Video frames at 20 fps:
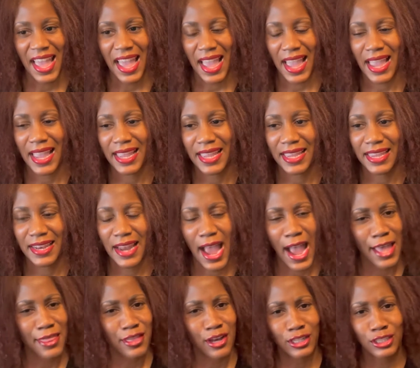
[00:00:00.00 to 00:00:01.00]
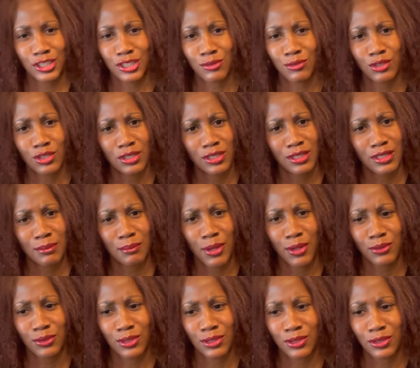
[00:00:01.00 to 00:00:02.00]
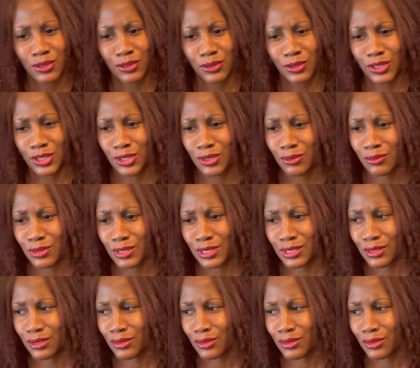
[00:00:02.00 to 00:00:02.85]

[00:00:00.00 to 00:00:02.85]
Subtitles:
And I thought she was just the most cutest,